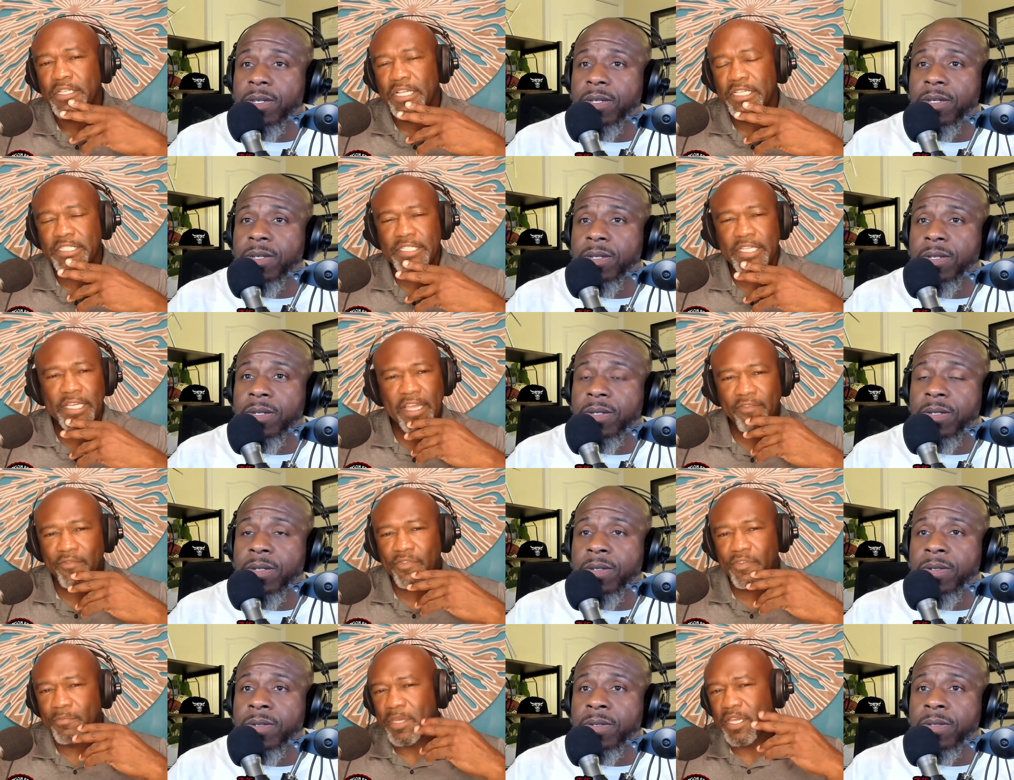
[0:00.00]
Speaker 1: Let's say, heaven
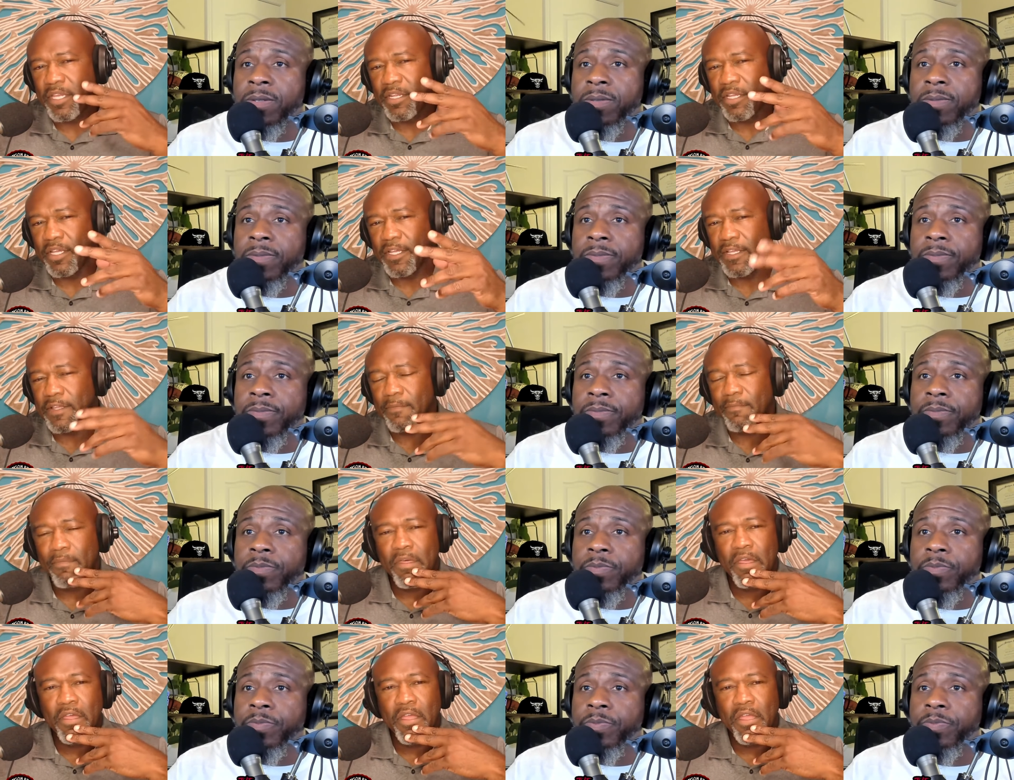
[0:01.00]
forbid, uh,
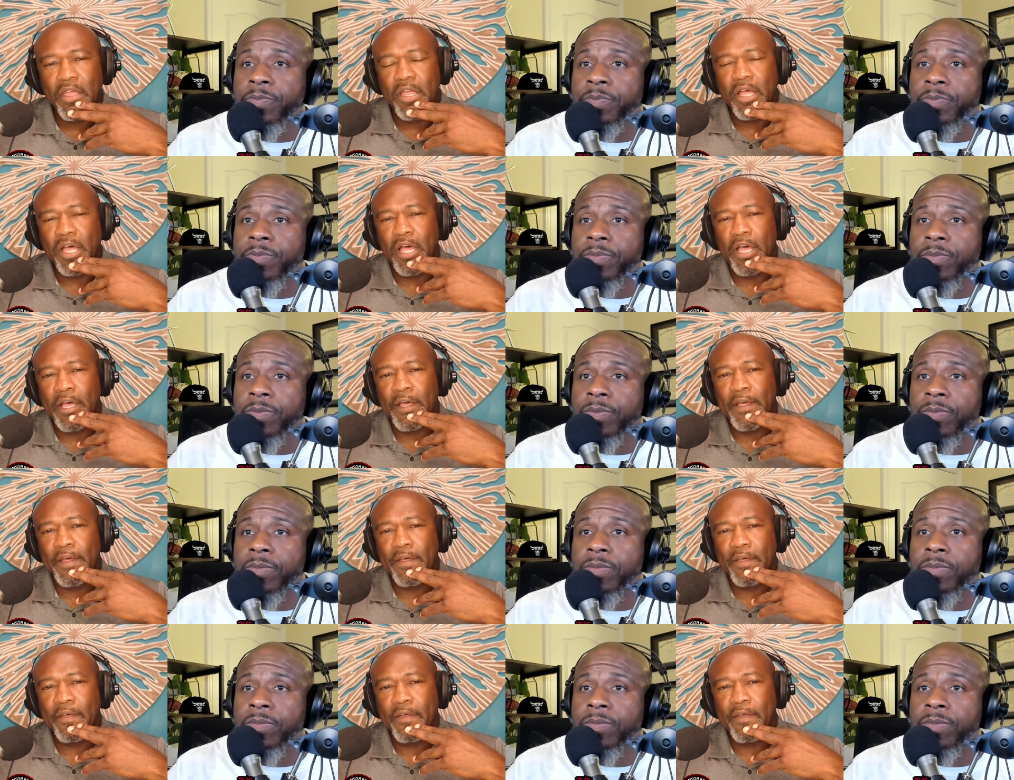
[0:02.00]
uh,